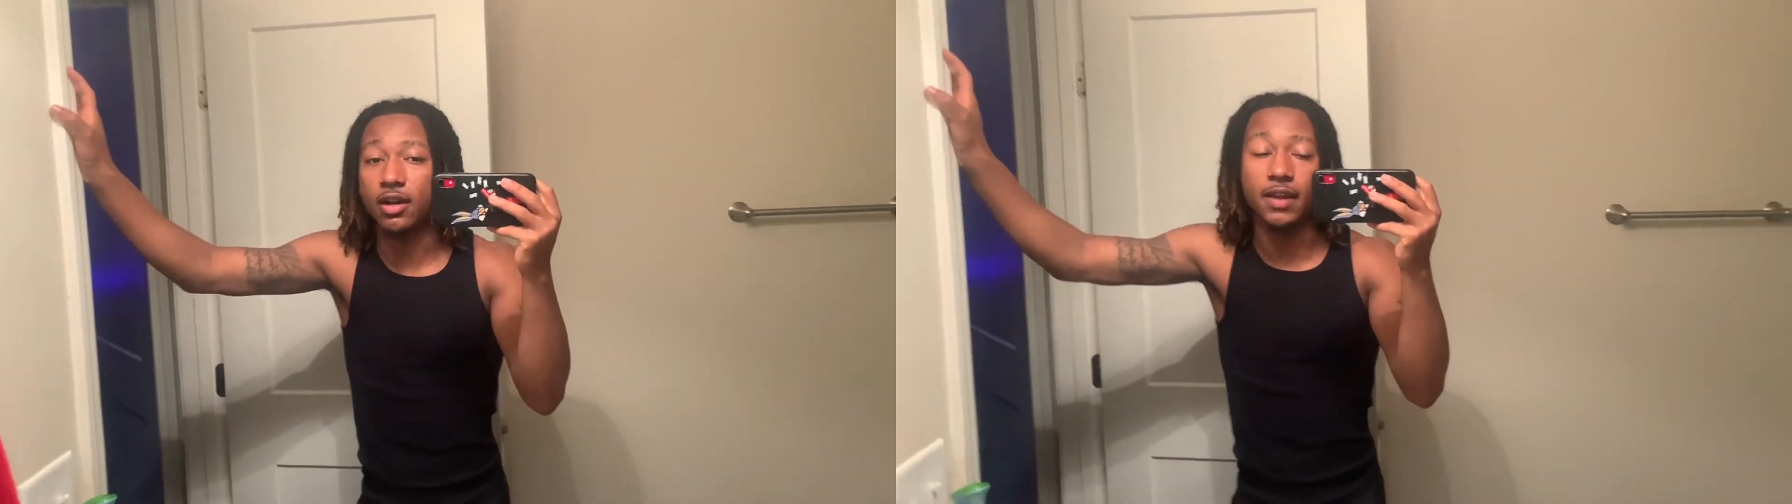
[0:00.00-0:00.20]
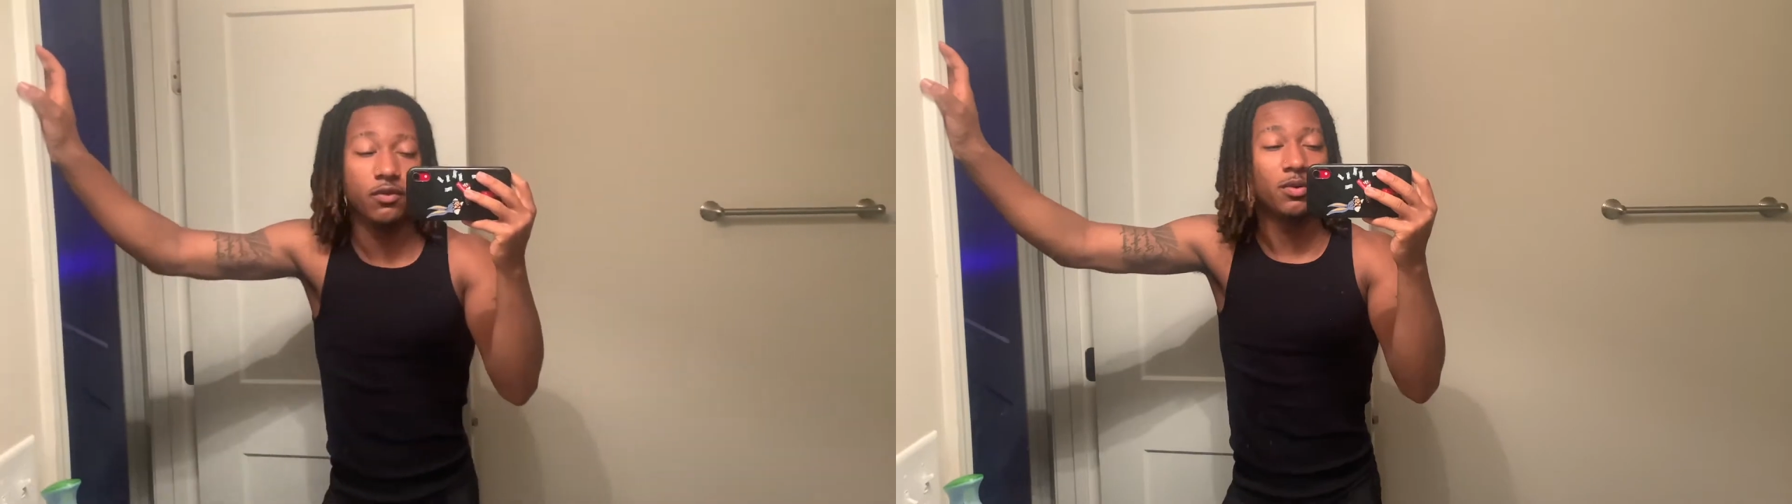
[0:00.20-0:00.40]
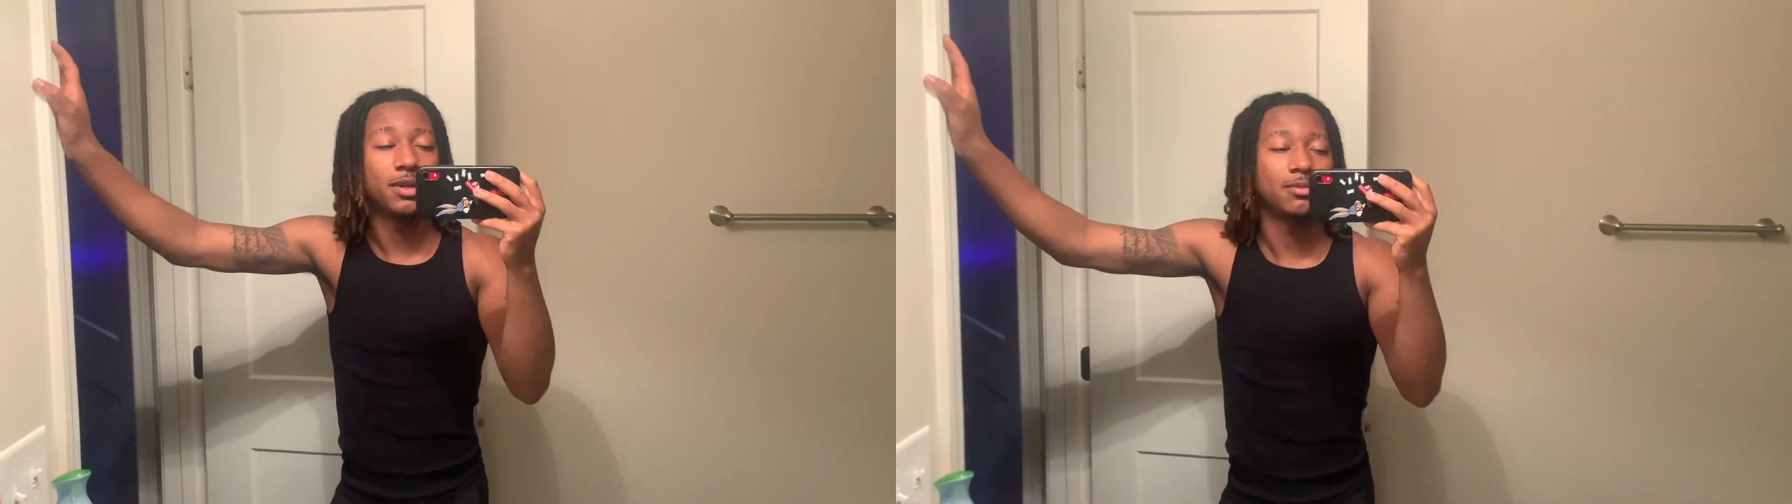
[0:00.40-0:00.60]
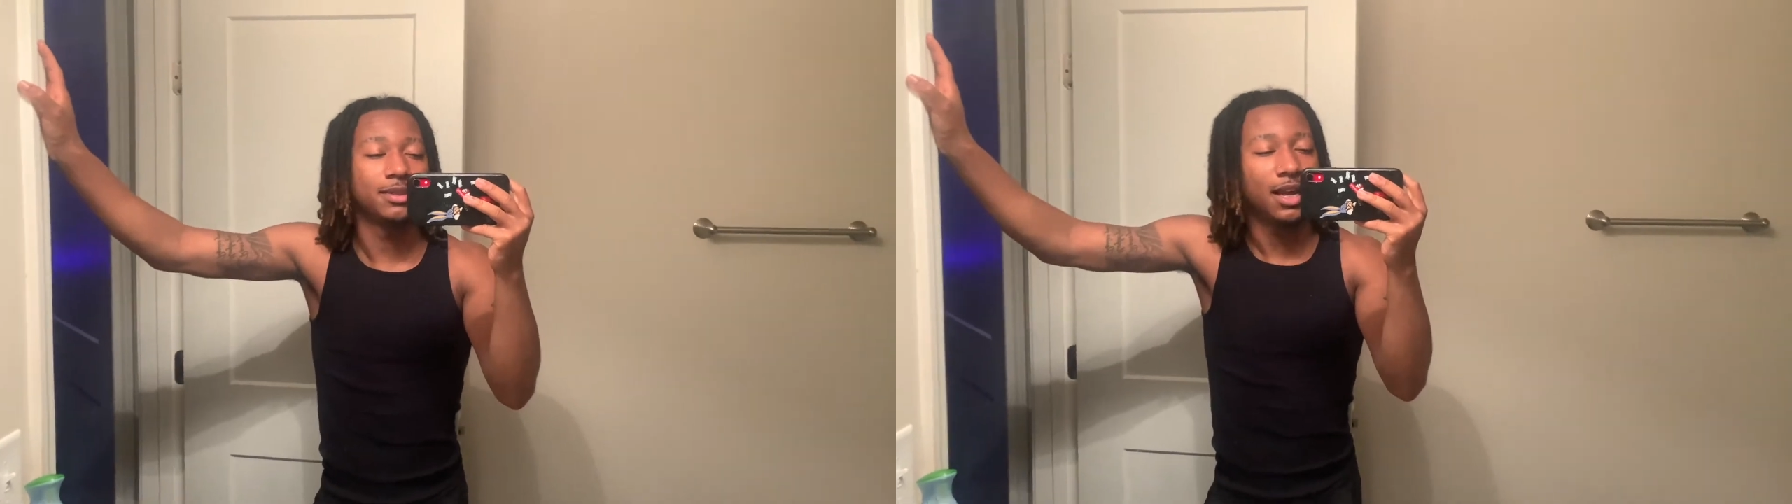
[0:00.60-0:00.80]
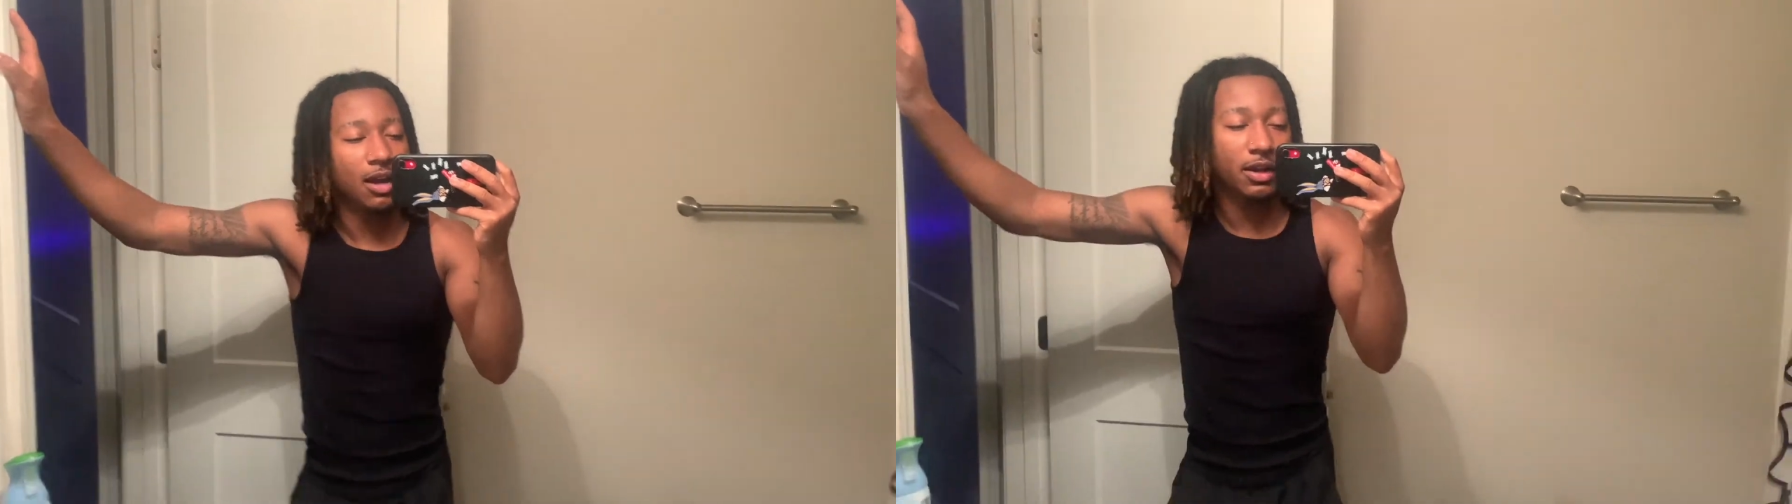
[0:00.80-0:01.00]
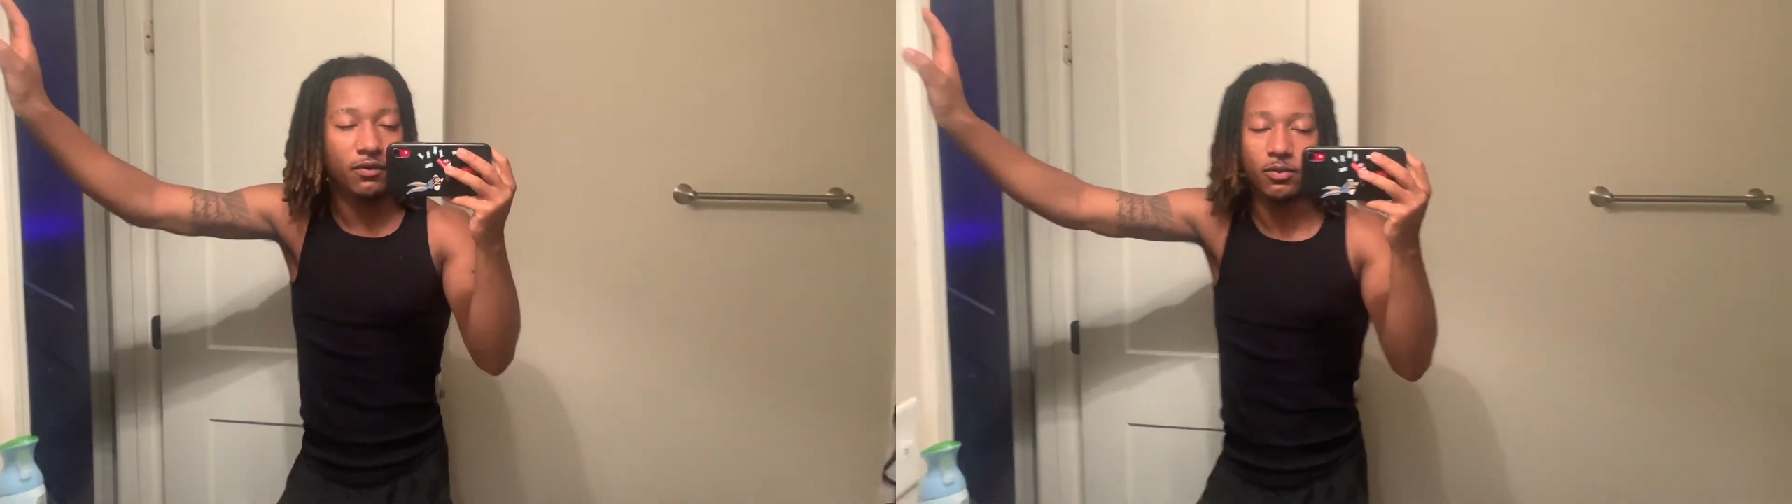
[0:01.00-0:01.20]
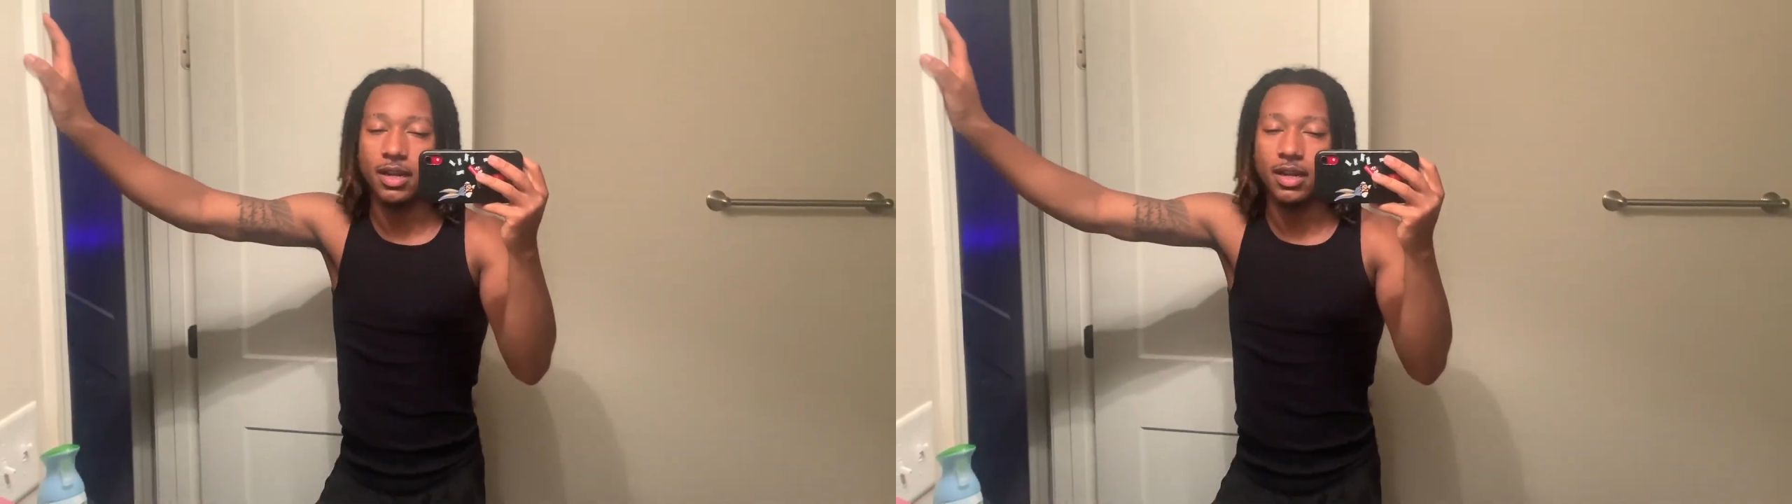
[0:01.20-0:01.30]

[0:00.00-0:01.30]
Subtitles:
Even when I'm tired, even when